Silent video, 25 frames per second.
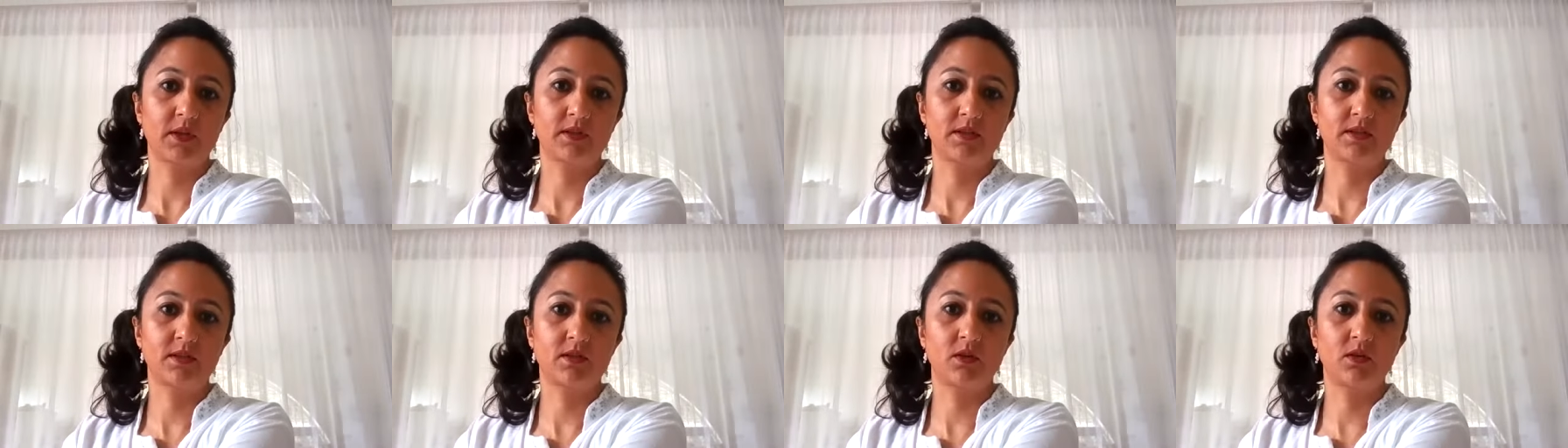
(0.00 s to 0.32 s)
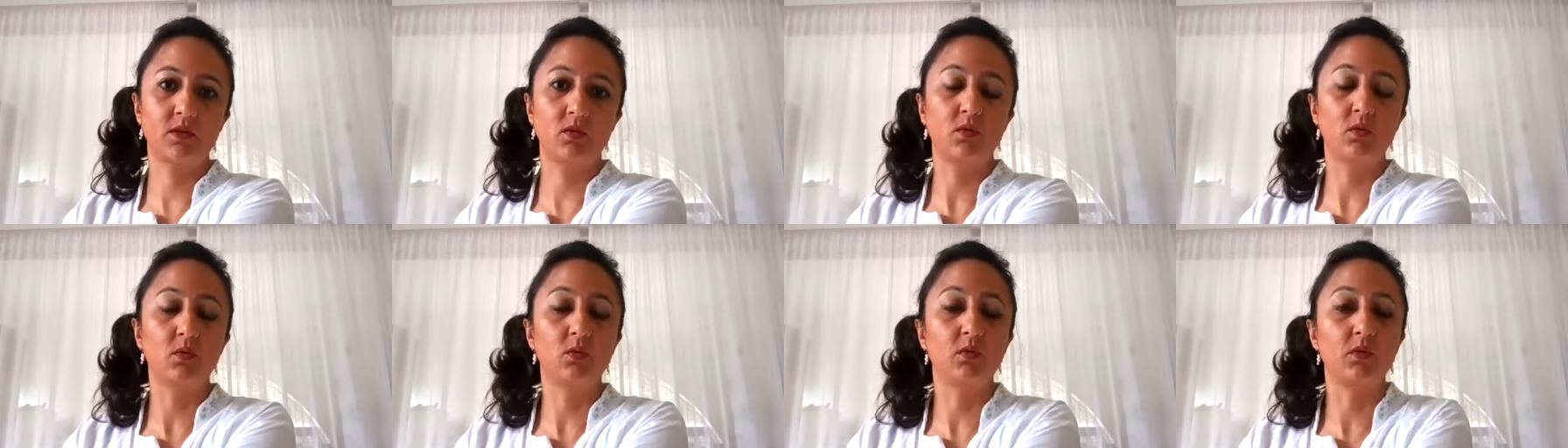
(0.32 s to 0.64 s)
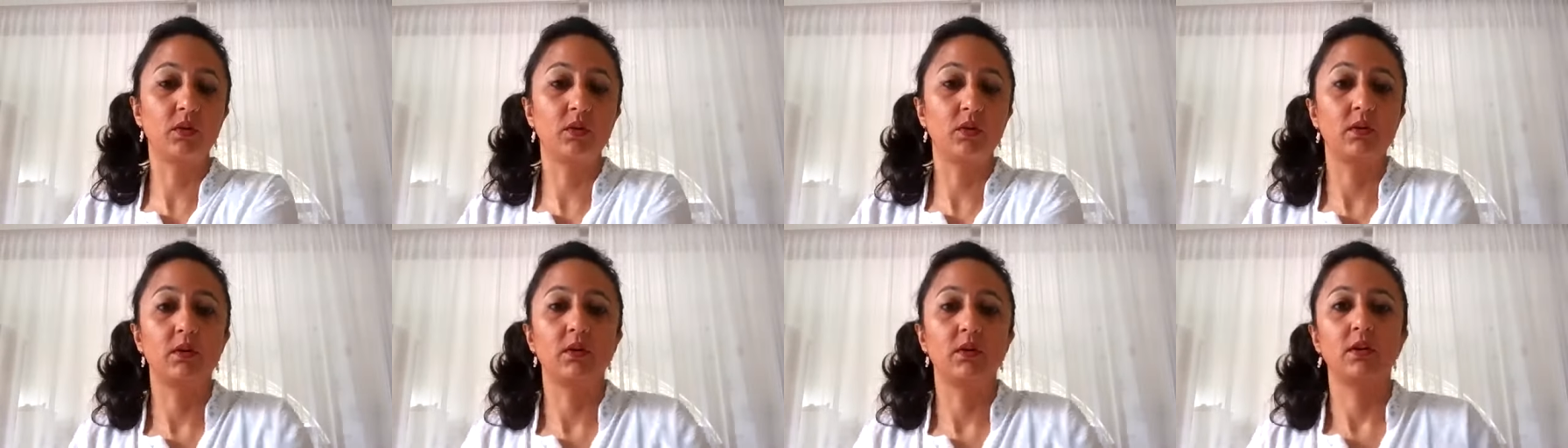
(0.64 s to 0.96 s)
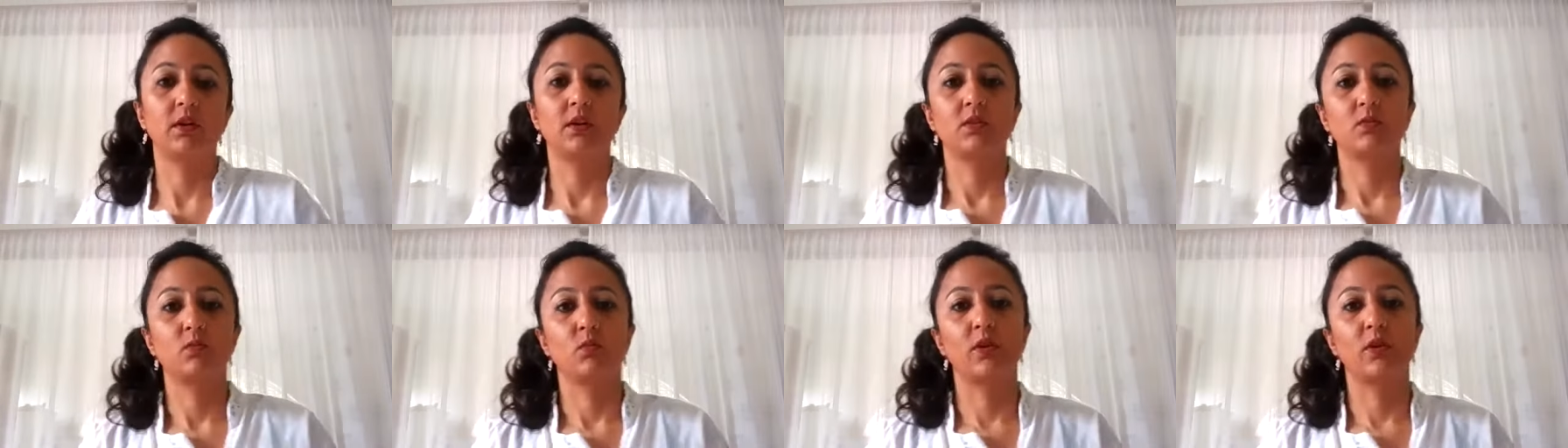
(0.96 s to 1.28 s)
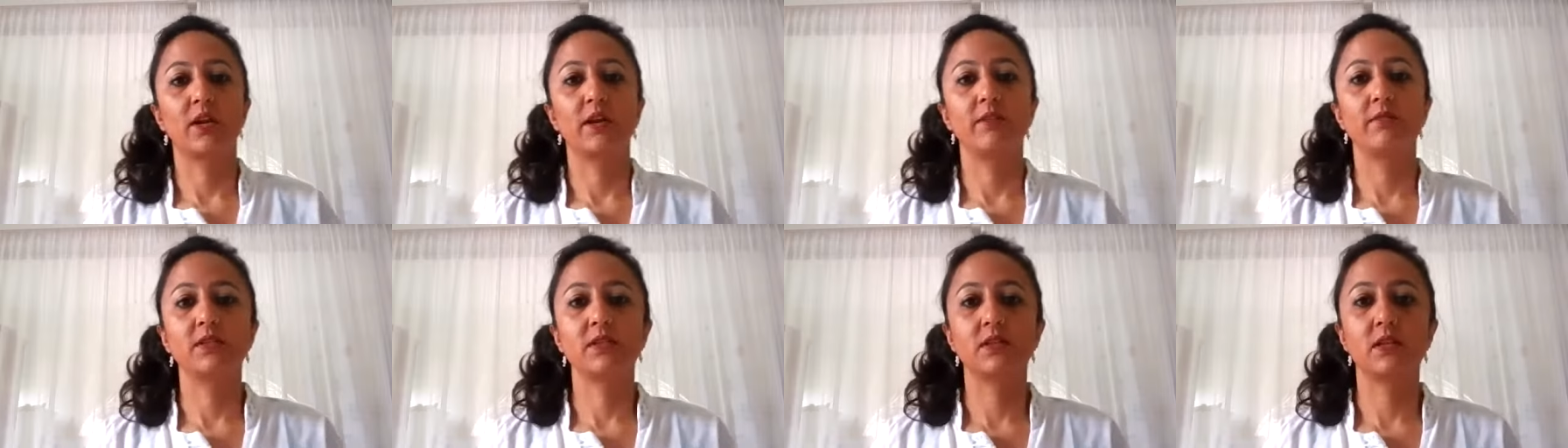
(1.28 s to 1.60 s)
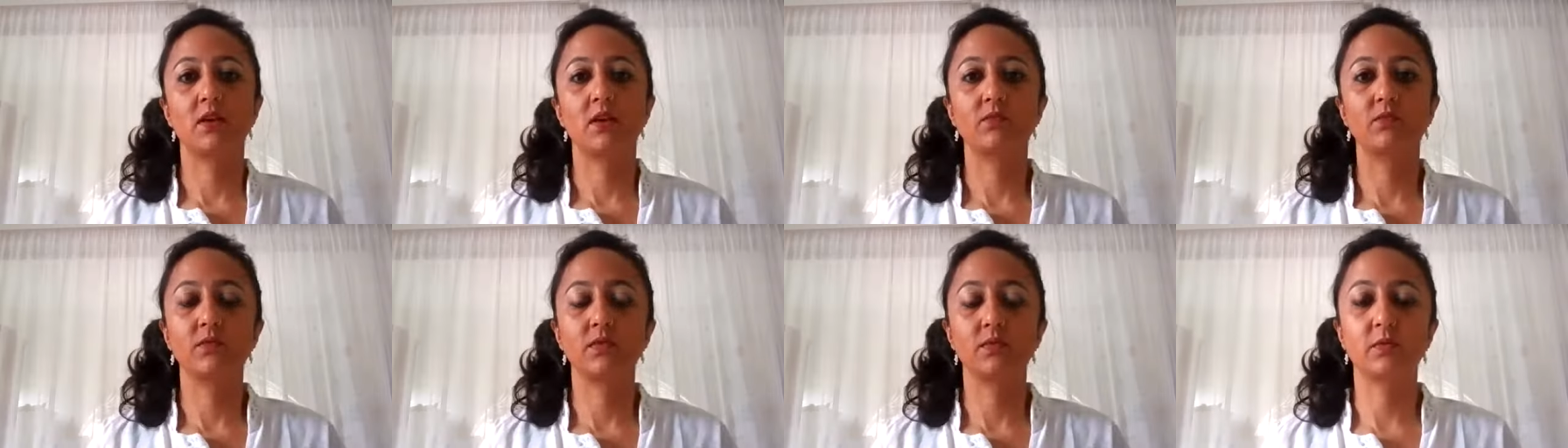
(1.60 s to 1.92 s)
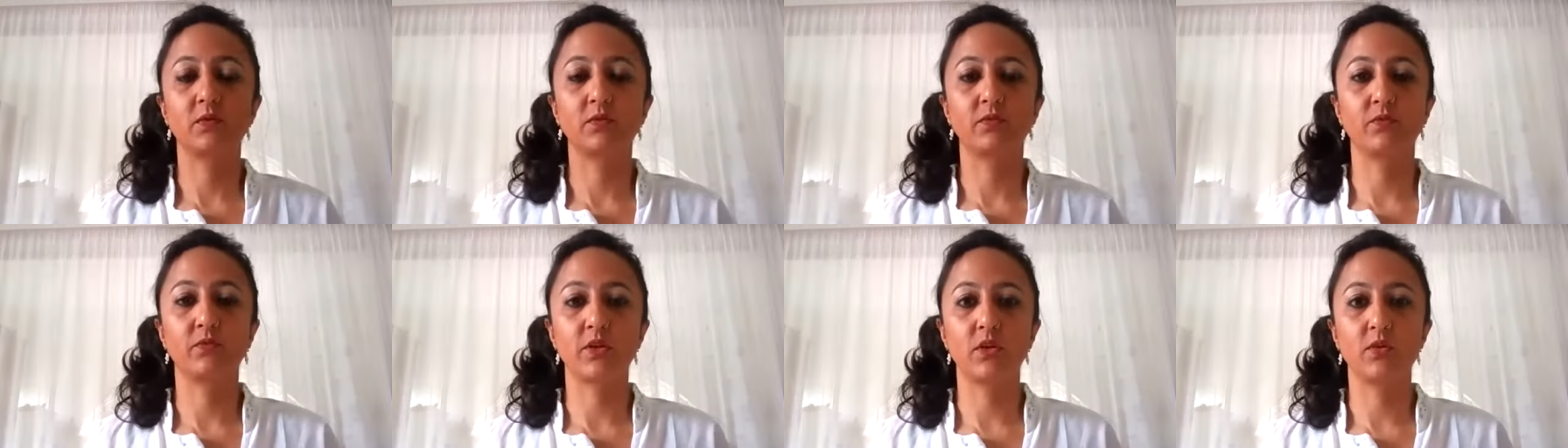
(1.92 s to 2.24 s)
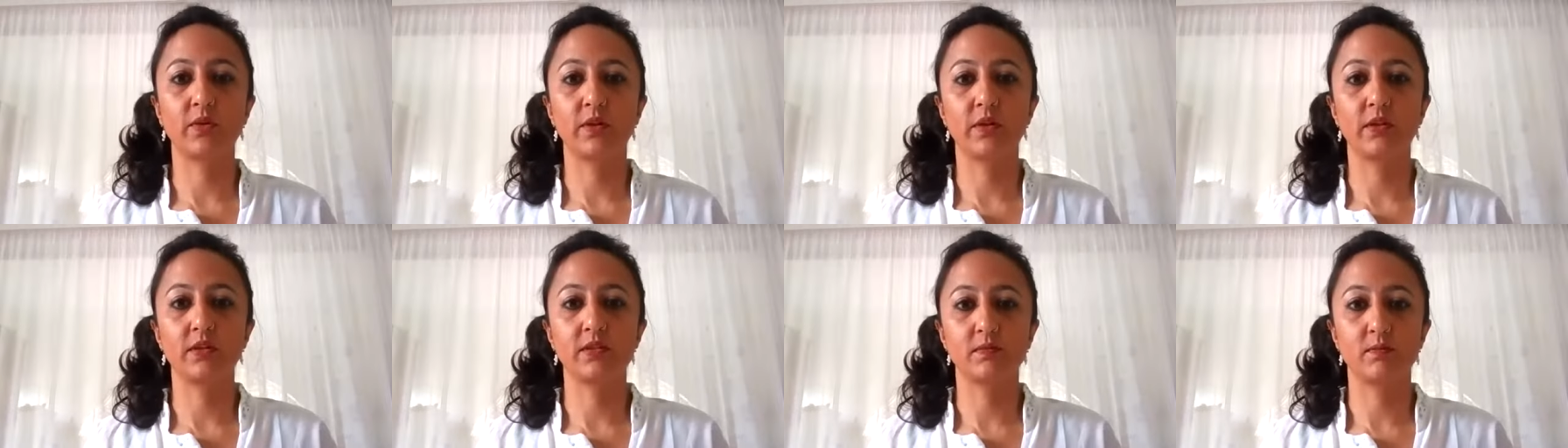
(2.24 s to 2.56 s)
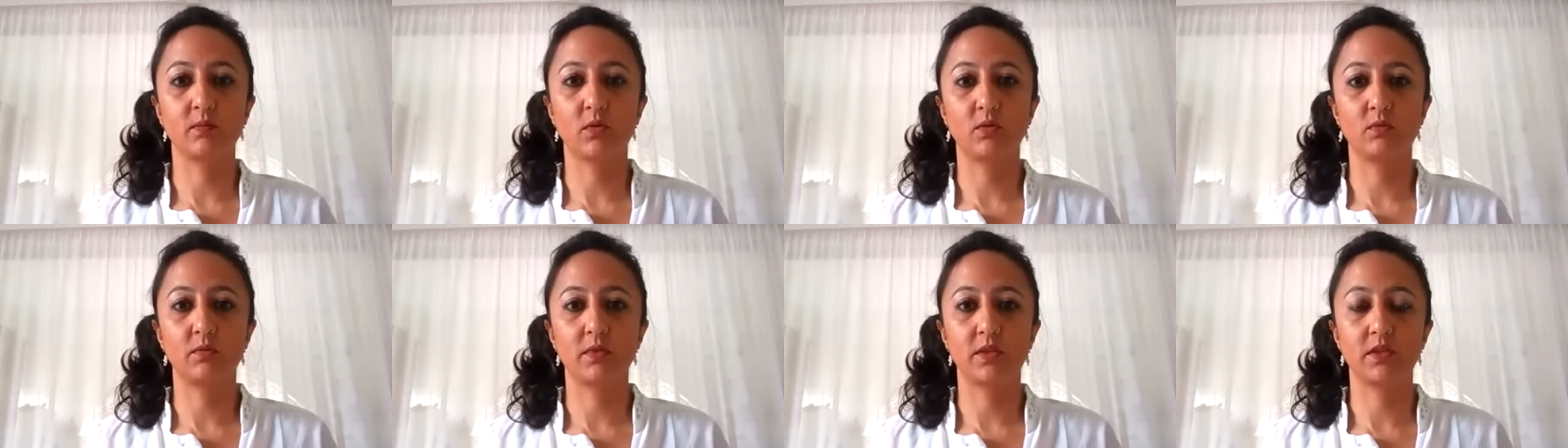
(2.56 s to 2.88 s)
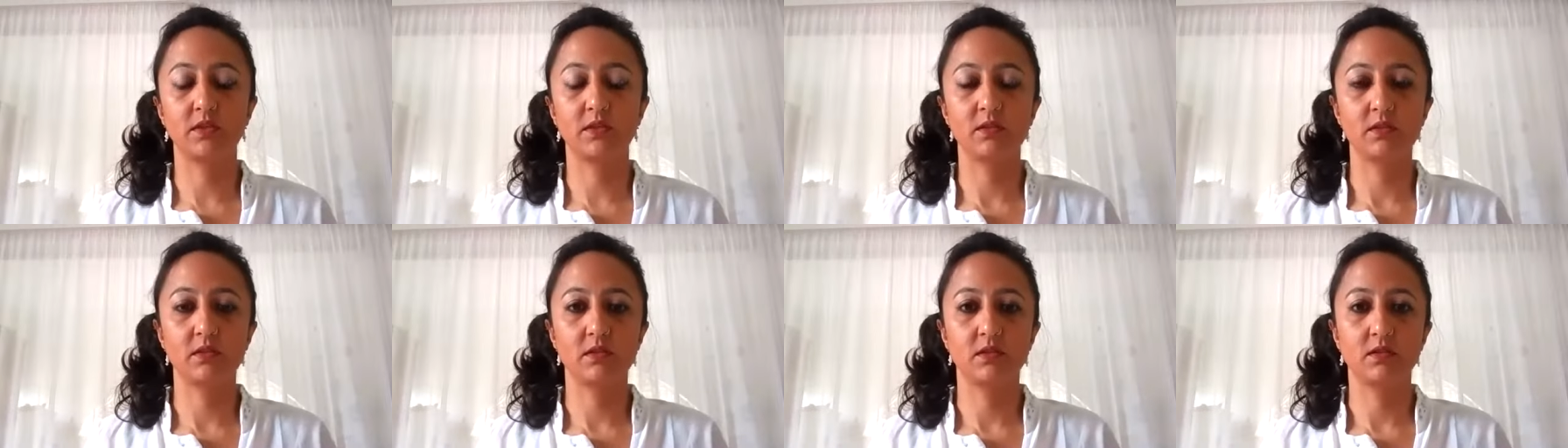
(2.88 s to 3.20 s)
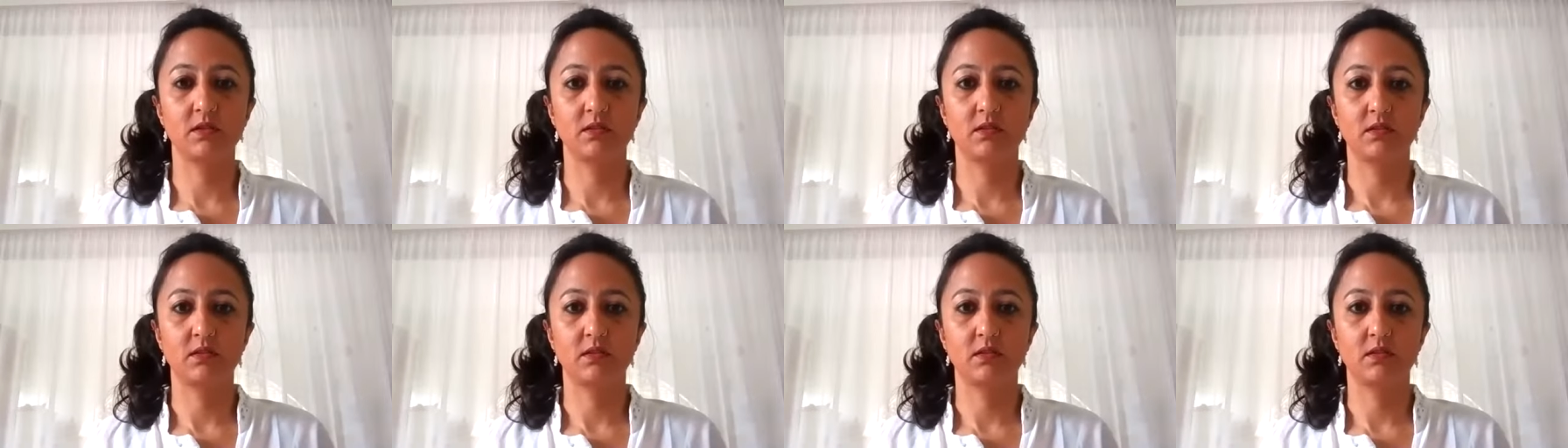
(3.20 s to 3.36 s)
So whatever's comfortable for you at this moment,